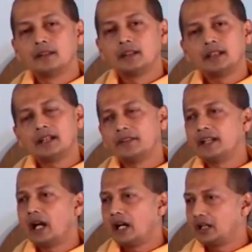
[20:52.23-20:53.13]
he had a
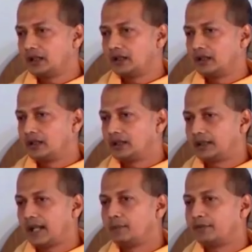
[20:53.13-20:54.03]
very hard
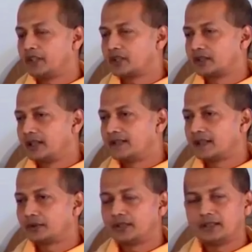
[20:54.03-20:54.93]
time of it in
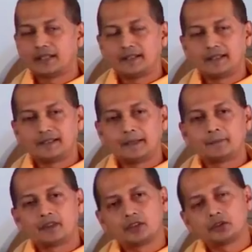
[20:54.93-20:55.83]
South India at that time.
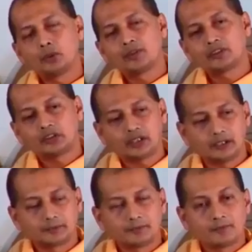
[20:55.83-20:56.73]
So much
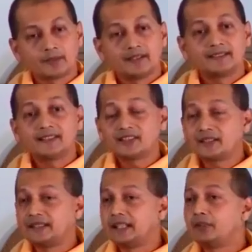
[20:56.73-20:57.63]
struggle. Sister
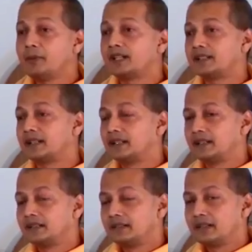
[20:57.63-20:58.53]
Devamata,
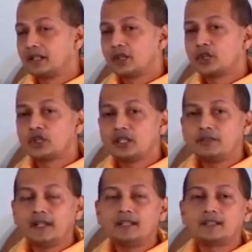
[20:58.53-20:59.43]
she
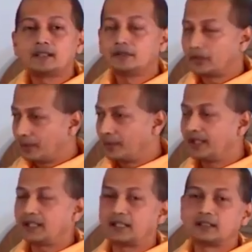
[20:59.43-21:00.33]
went from
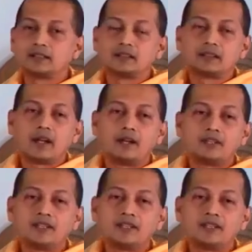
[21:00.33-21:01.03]
America and